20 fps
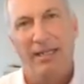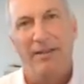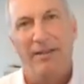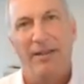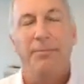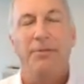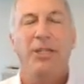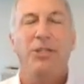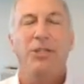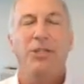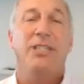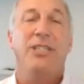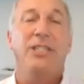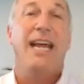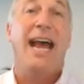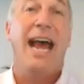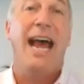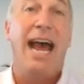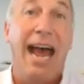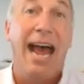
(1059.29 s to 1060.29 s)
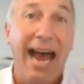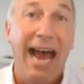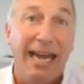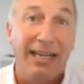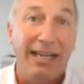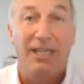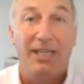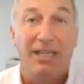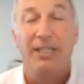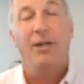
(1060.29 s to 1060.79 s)
to them, to just
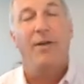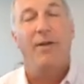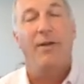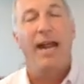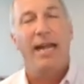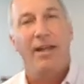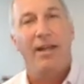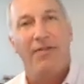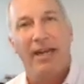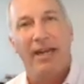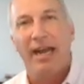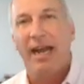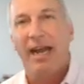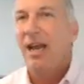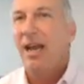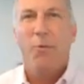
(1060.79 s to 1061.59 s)
ask, is there anything?